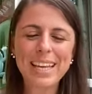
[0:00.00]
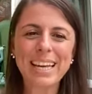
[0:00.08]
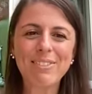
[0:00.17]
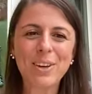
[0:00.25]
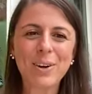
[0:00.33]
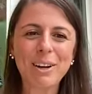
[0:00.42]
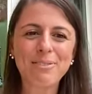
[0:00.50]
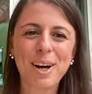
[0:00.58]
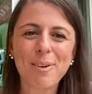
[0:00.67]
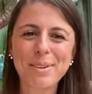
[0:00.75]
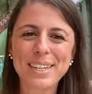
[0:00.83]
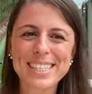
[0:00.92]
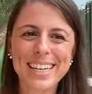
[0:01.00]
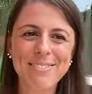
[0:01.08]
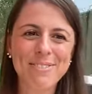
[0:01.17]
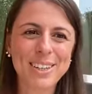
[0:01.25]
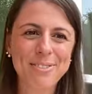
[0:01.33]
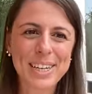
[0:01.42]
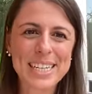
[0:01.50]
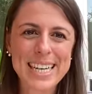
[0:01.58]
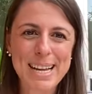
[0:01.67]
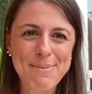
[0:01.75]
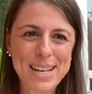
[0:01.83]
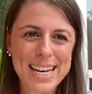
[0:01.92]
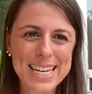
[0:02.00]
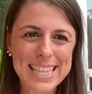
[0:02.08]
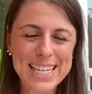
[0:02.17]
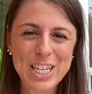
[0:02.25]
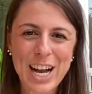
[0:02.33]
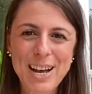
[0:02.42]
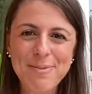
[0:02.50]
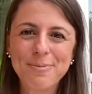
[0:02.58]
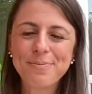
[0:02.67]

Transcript: If you are a fall person, feel free to type that in the chat.